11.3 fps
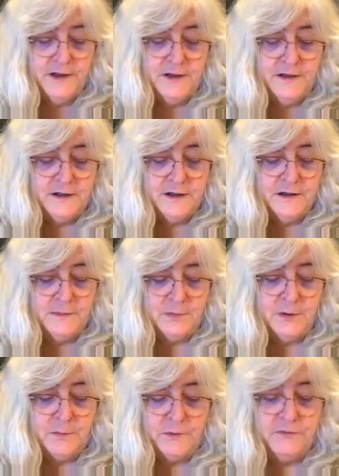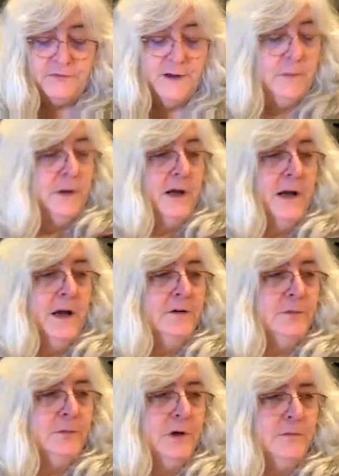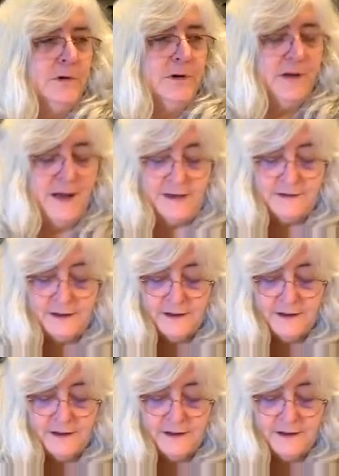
anything in the purple family, I had to run with that.